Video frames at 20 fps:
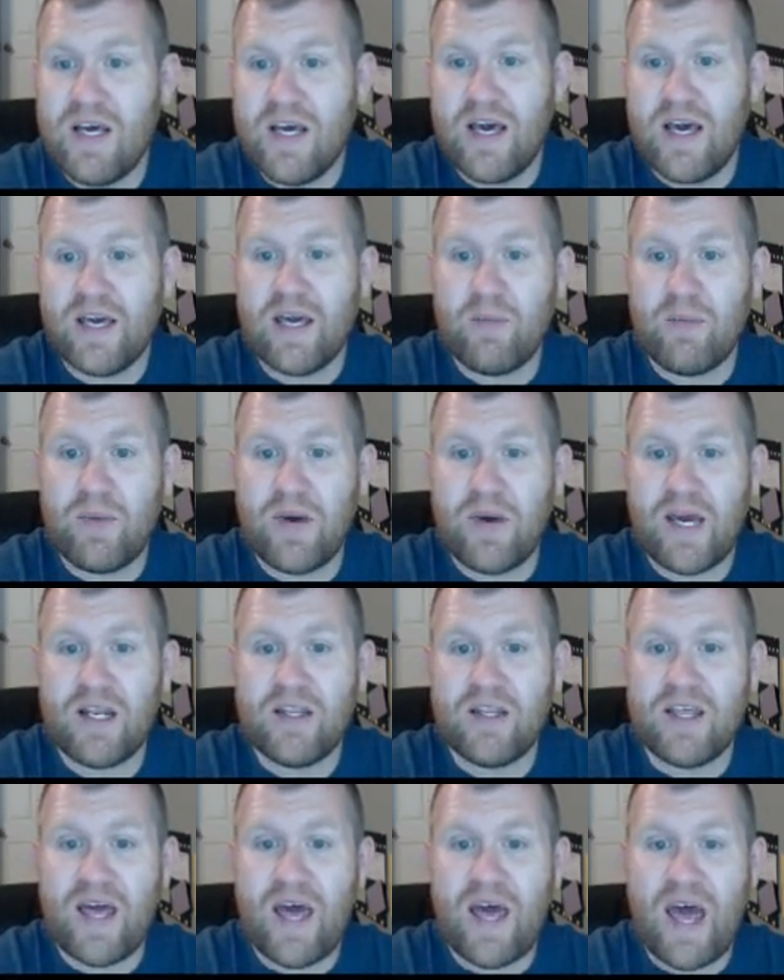and get
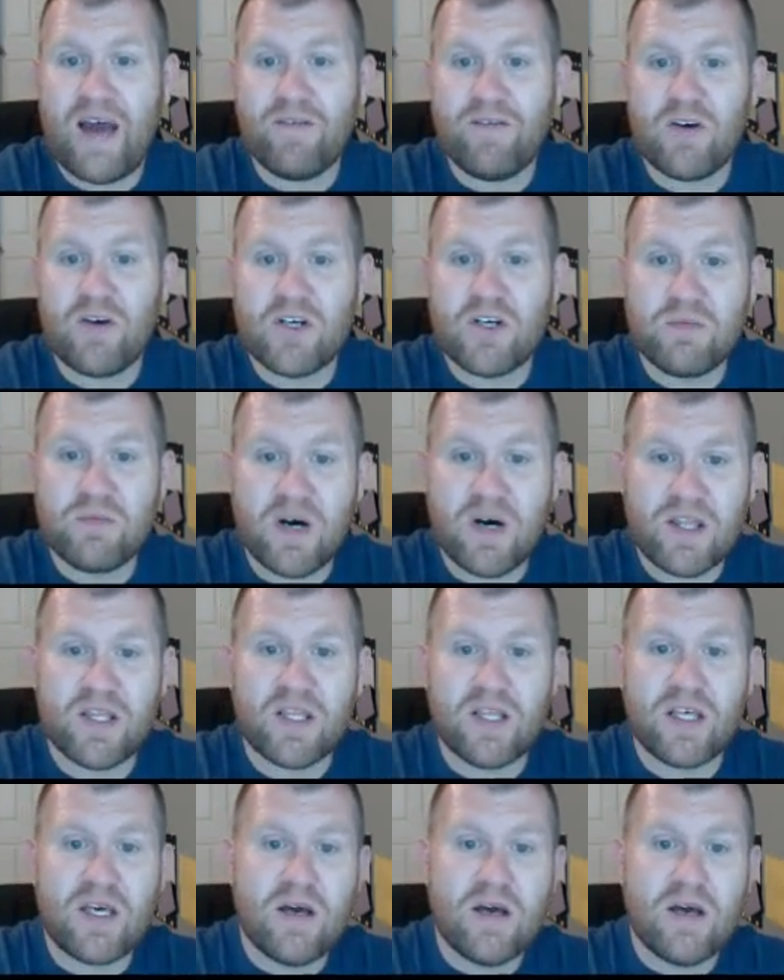paid. The average
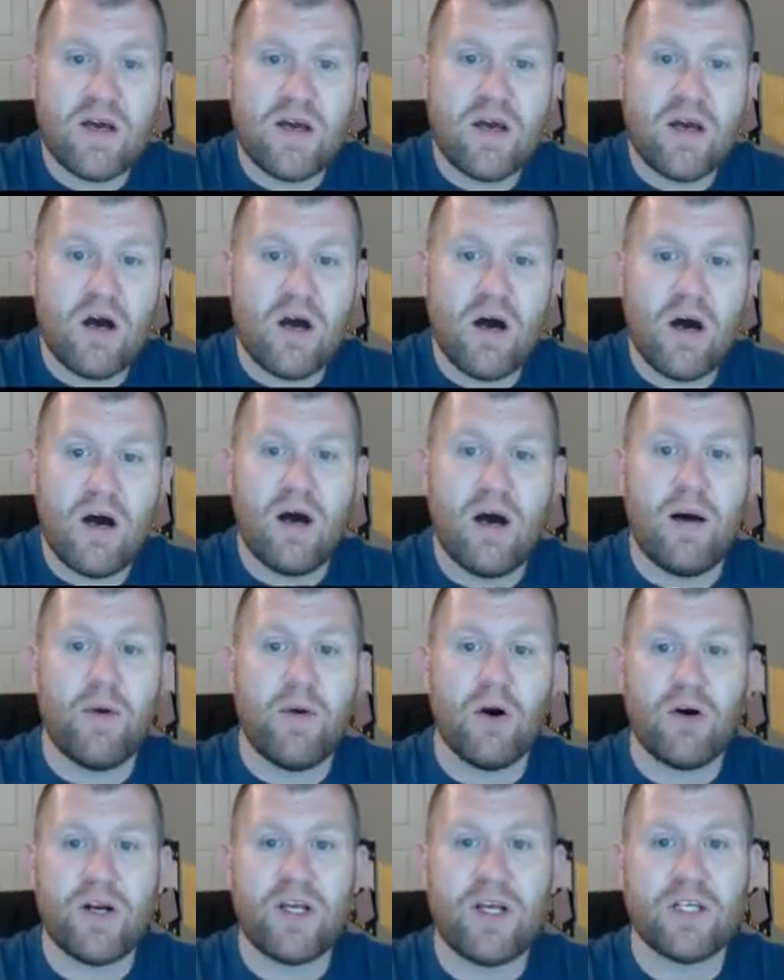monthly
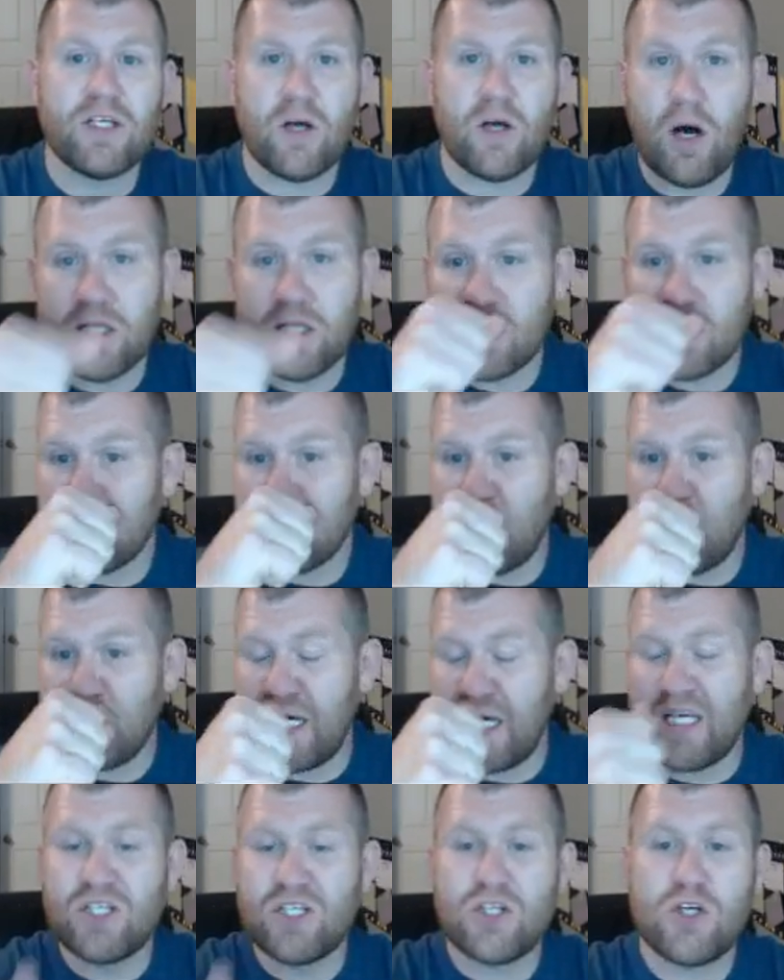earnings on this website is